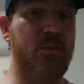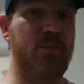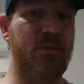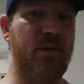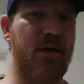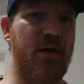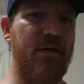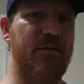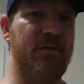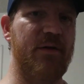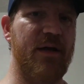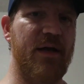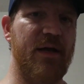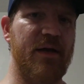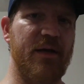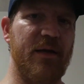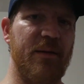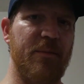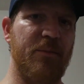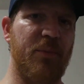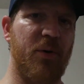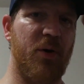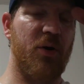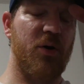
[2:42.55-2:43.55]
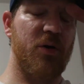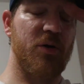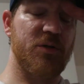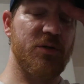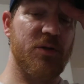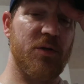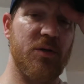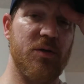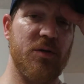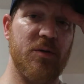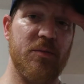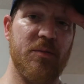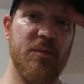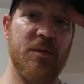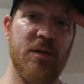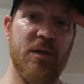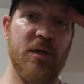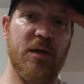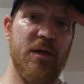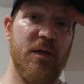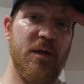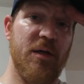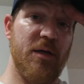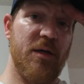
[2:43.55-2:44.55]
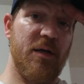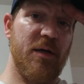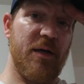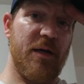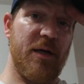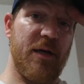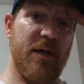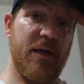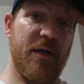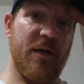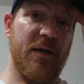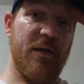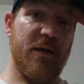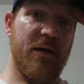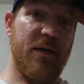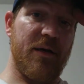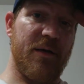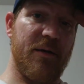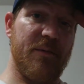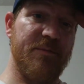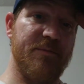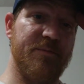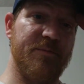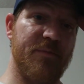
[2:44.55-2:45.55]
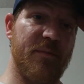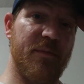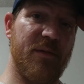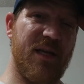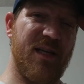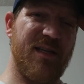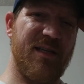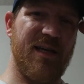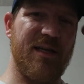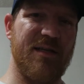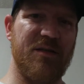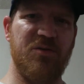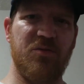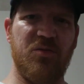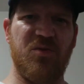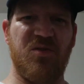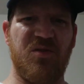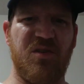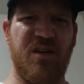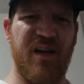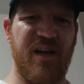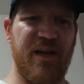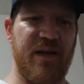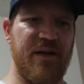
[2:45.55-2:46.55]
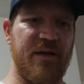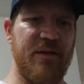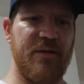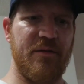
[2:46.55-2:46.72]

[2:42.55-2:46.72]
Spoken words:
I haven't had any burrs on them, and they tattoo okay.